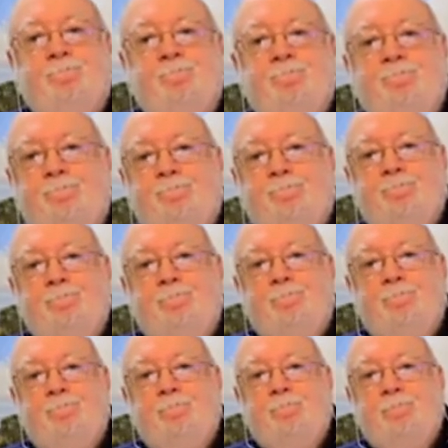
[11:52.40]

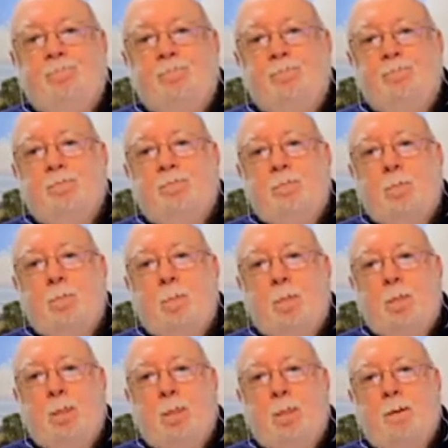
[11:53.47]

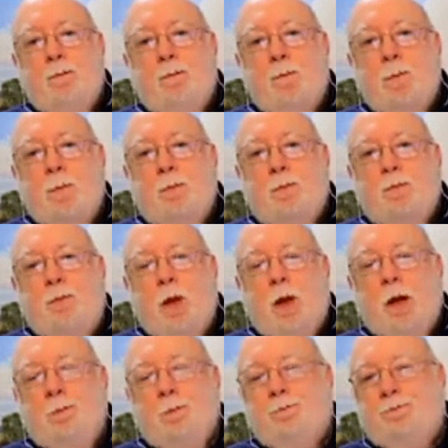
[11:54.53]

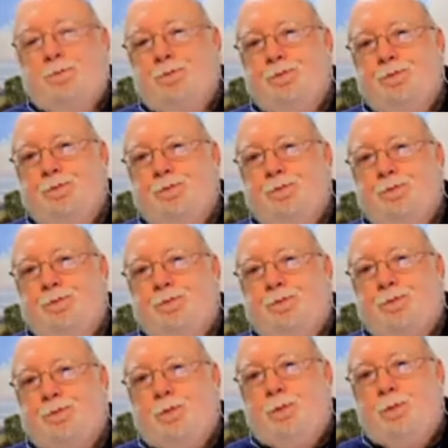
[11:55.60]

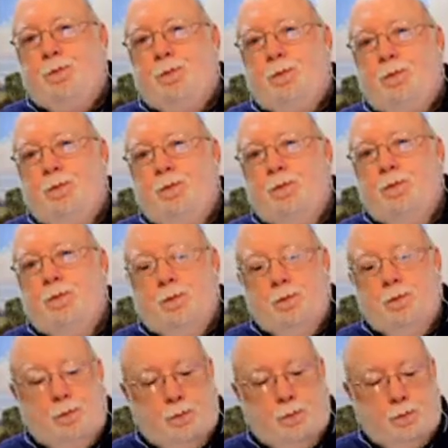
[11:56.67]

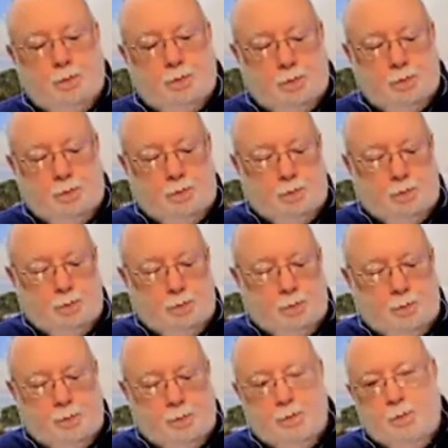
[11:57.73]

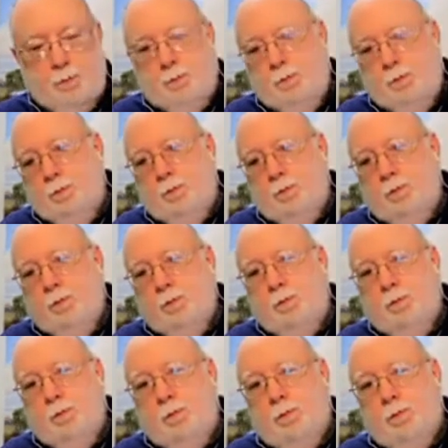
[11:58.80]

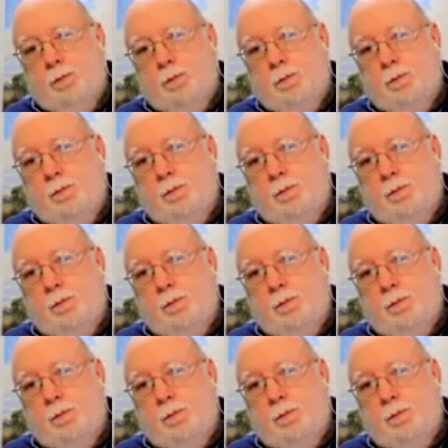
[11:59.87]
This person isn't speaking.